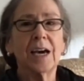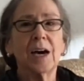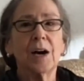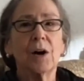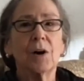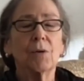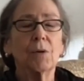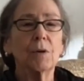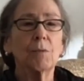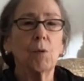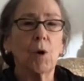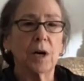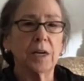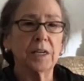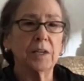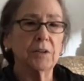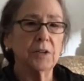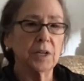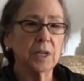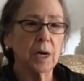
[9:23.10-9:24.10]
We want you
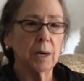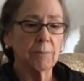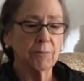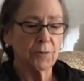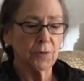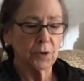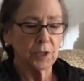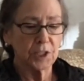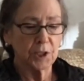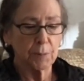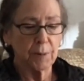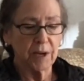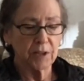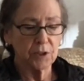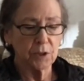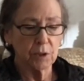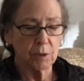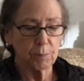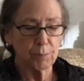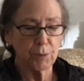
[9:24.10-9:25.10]
to come for a
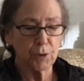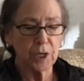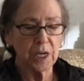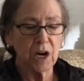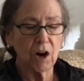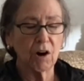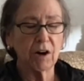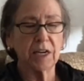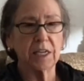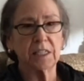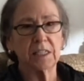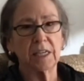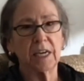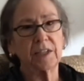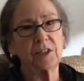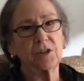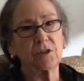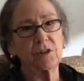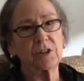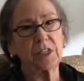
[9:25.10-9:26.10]
special
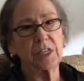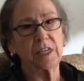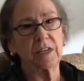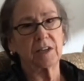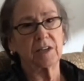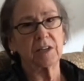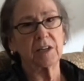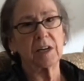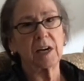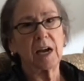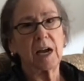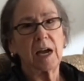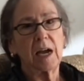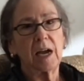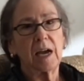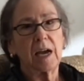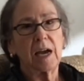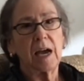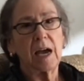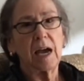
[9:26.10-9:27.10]
pre-architecture year
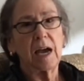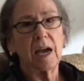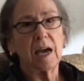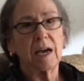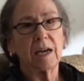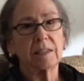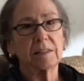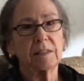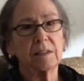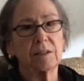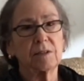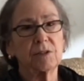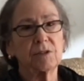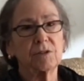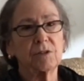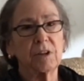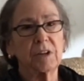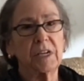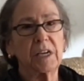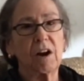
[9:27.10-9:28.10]
and
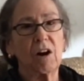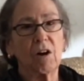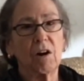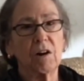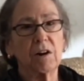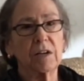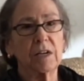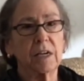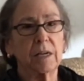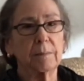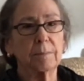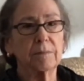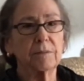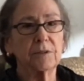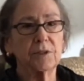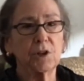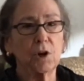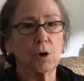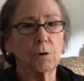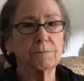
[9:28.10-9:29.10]
study art and
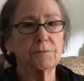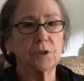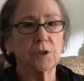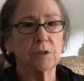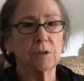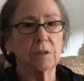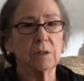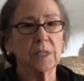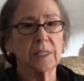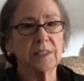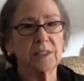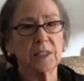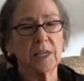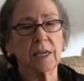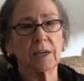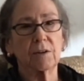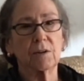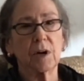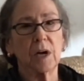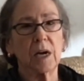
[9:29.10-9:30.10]
sculpture,
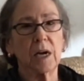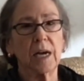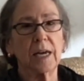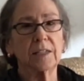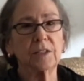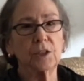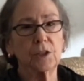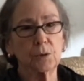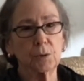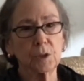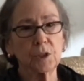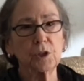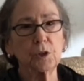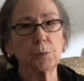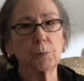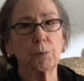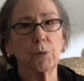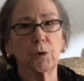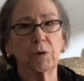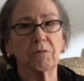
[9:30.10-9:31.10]
etc., and do a new
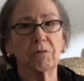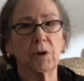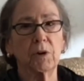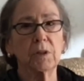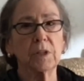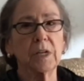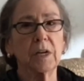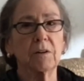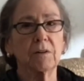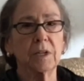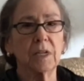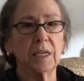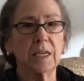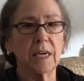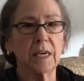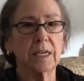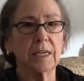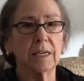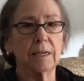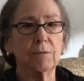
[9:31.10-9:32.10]
portfolio to
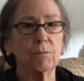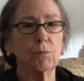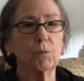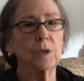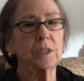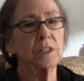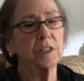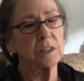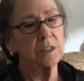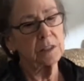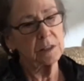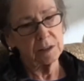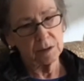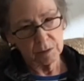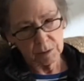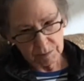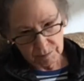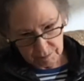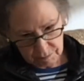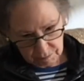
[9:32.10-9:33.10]
get in, which is
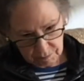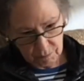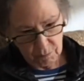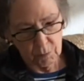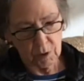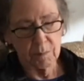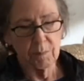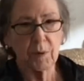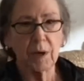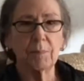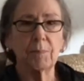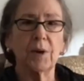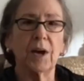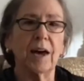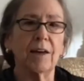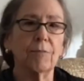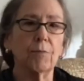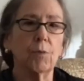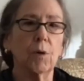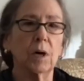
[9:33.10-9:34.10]
what my
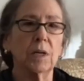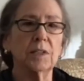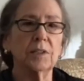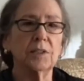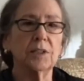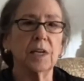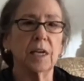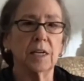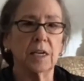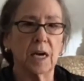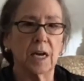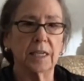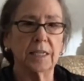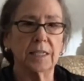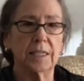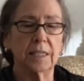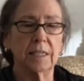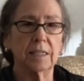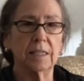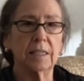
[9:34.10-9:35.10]
path was, and I
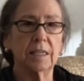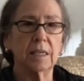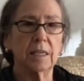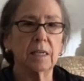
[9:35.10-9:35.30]
did.